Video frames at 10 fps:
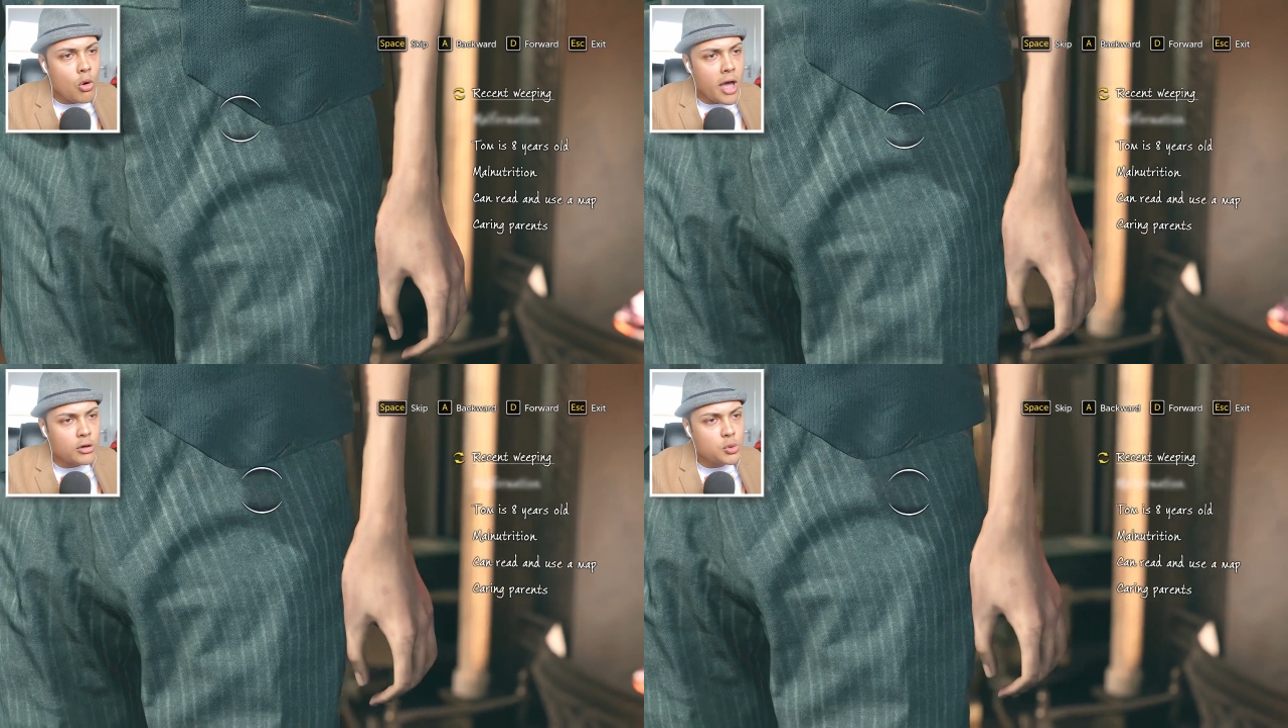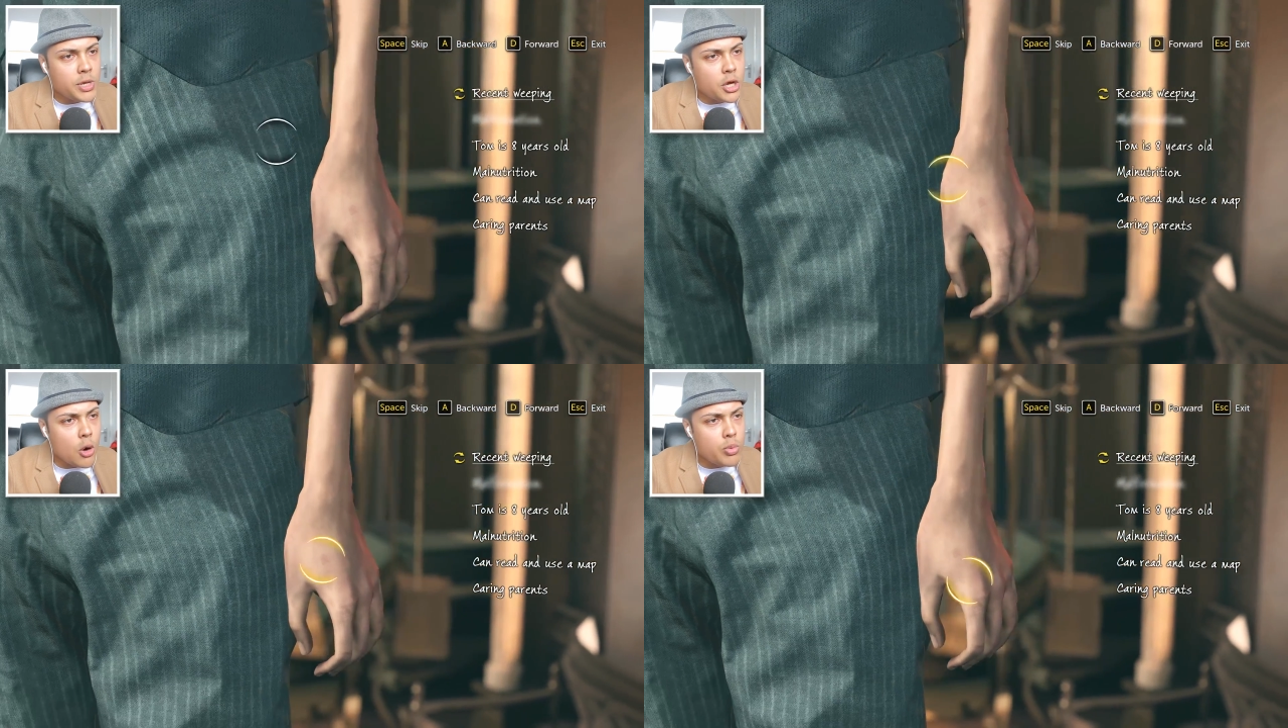What else we
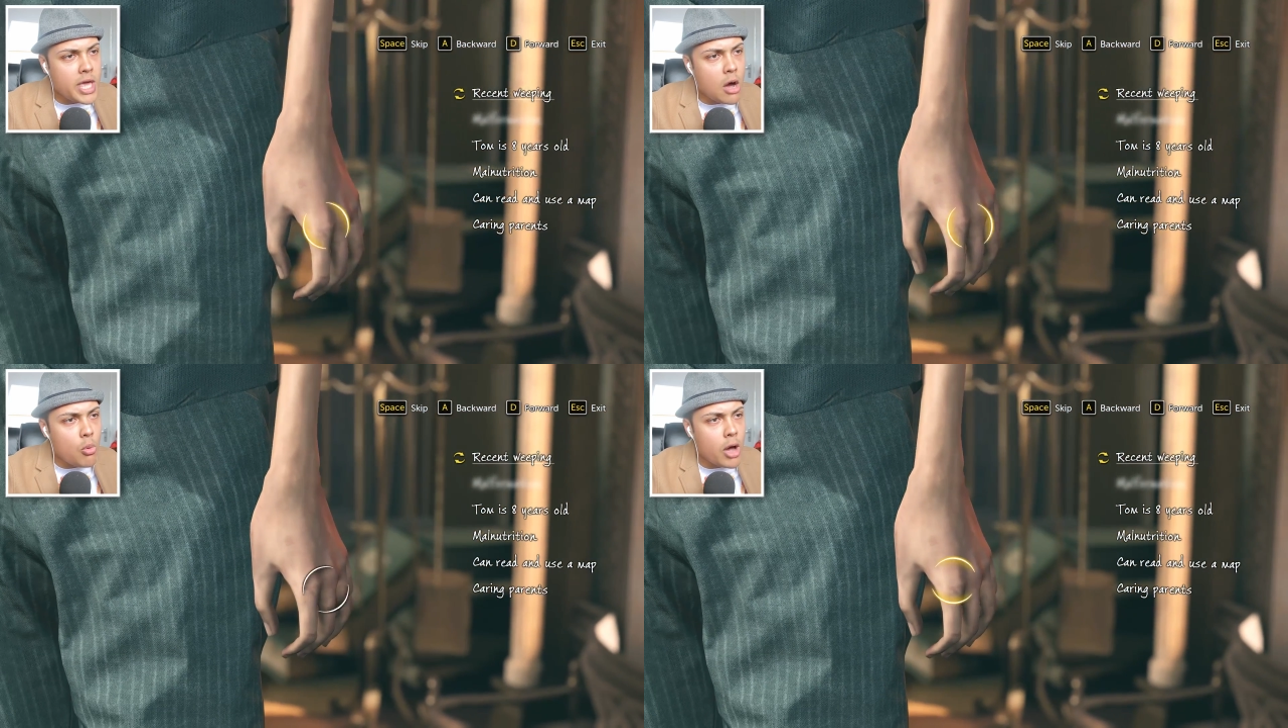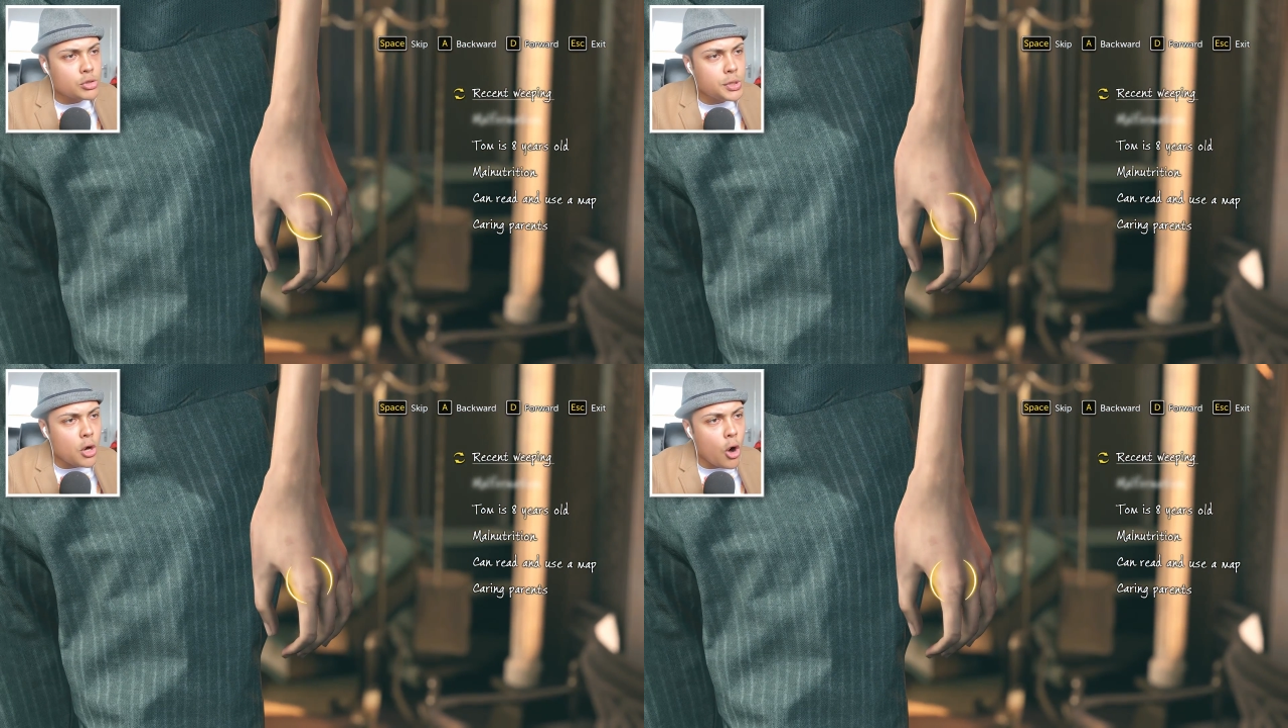got? We uh, what
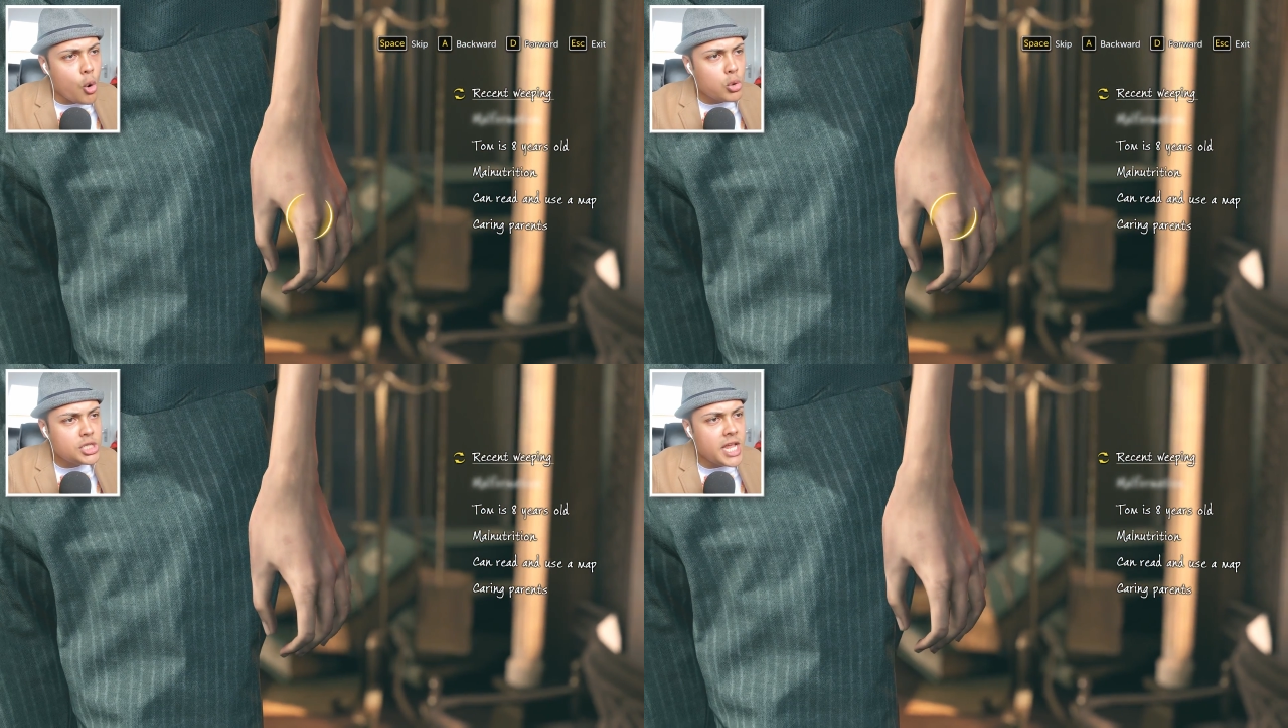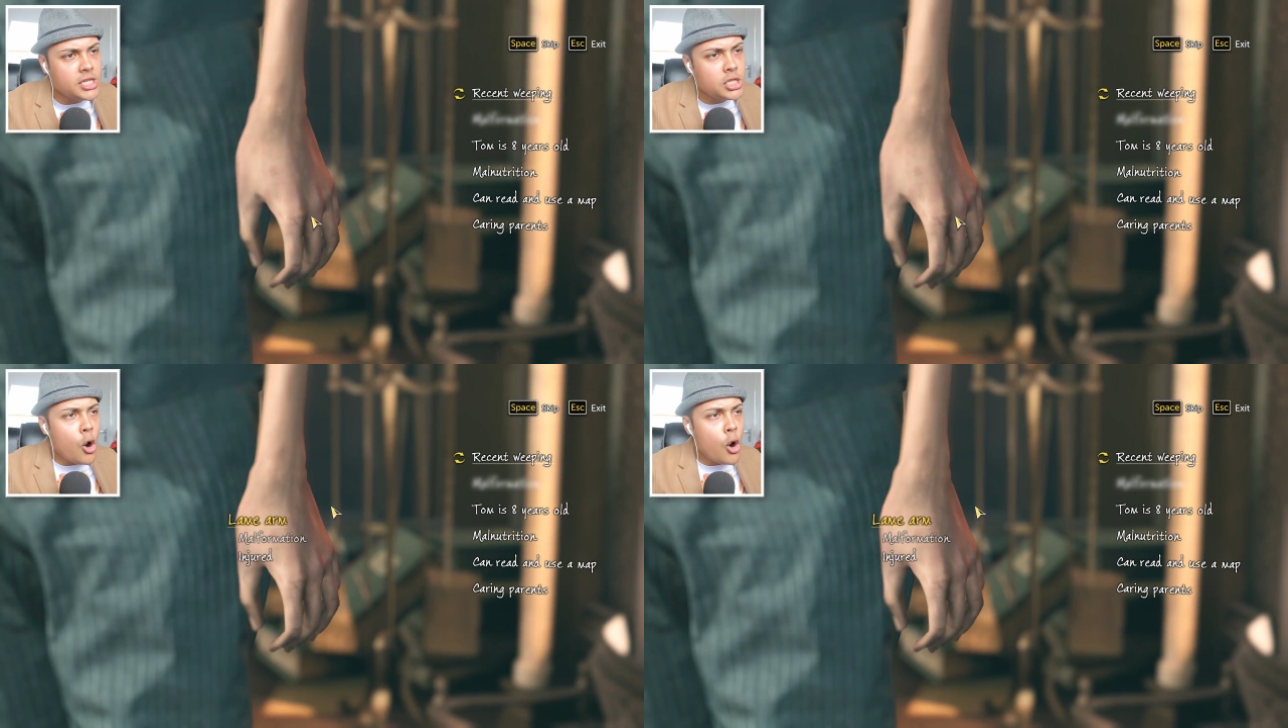else we got? Oh, what's this?